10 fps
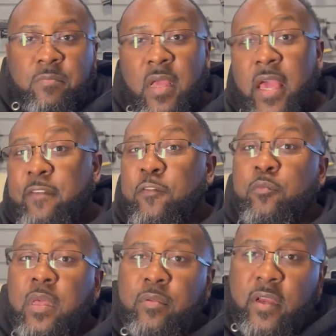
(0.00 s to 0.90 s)
Had a few
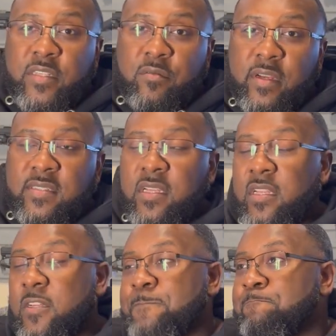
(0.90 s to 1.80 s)
people interested in
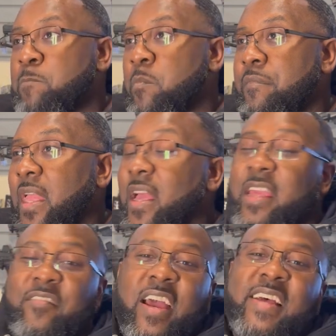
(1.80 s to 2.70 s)
it. I
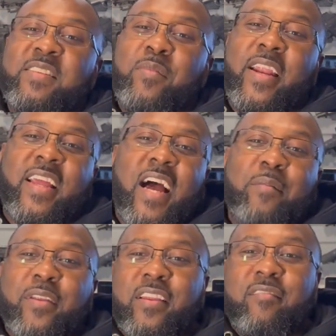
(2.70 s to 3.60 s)
even had somebody
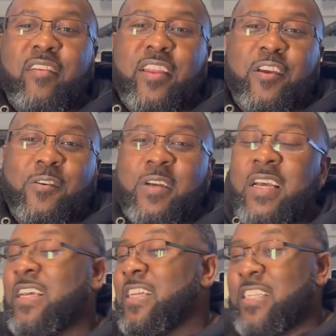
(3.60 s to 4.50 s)
comment in the video
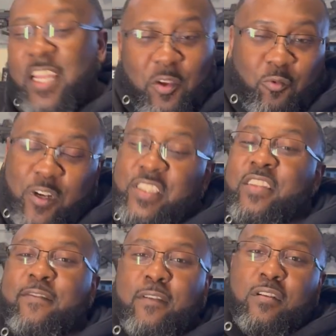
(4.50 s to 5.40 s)
that it wasn't
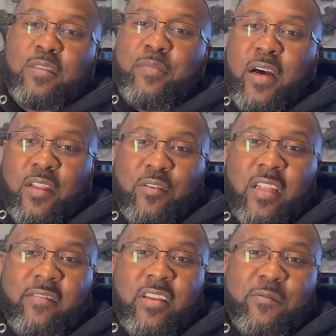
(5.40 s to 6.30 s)
the first Apollo
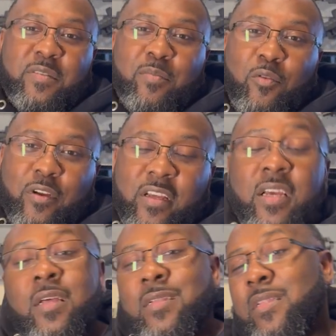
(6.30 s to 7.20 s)
11 that was ported,
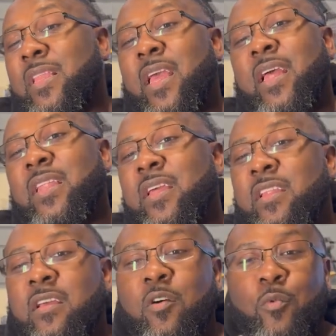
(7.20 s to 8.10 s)
that they had did
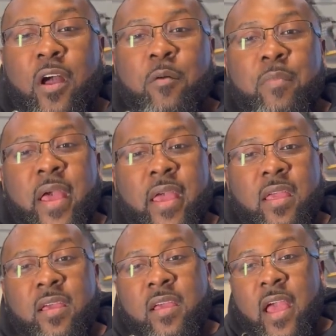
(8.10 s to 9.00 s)
it a while back.
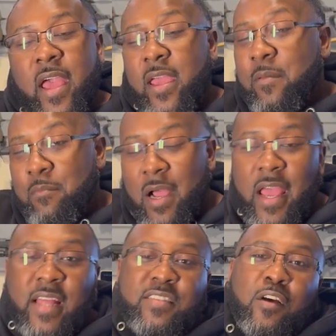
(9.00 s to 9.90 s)
Hey, my
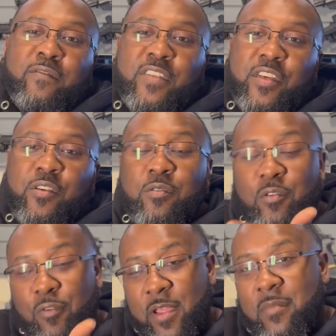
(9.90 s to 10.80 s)
hat's off to you.
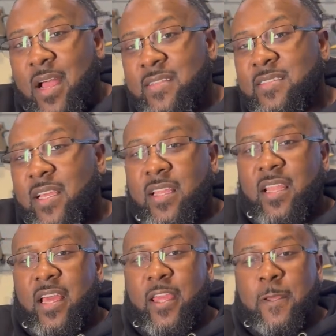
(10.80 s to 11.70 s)
Great minds think
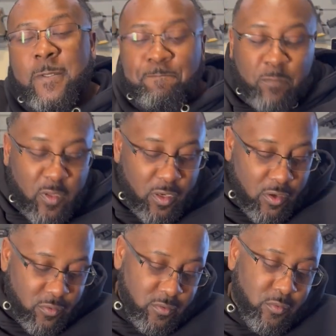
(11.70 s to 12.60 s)
alike. You
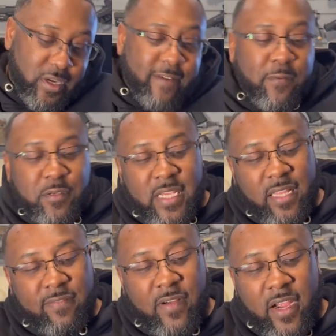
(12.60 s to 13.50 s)
know, when I first got
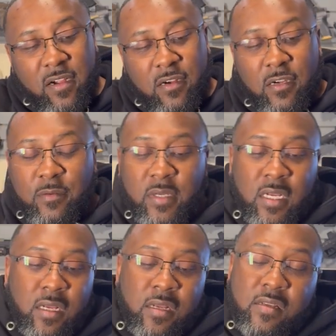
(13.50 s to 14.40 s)
the firearm,
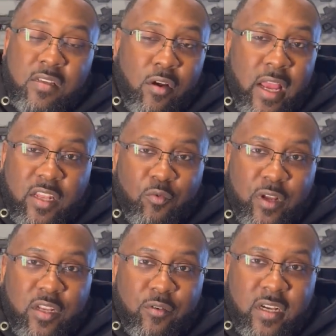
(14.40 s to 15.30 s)
so I had the
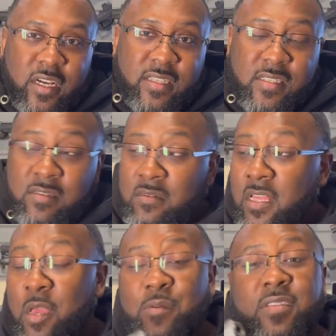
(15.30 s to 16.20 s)
window cuts,
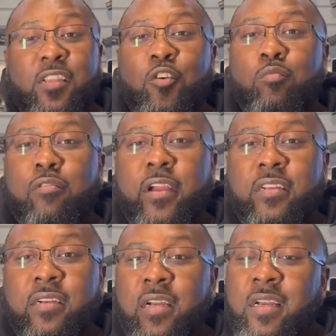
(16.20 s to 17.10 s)
it was a
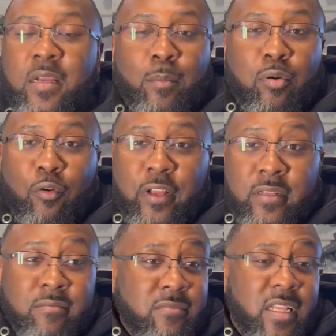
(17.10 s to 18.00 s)
no-brainer. Port it.
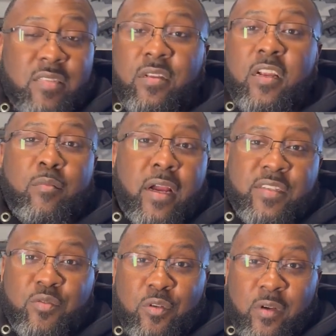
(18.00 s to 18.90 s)
That's what everybody's
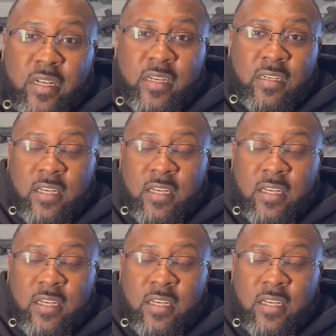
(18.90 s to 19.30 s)
doing right now.